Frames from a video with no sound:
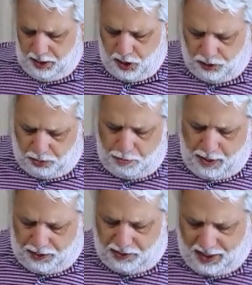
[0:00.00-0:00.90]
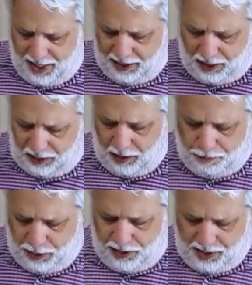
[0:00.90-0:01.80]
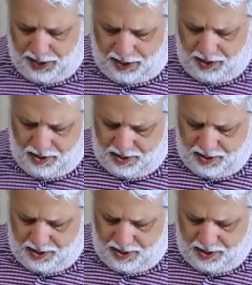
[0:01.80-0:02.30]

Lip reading: Just mix that all up in there.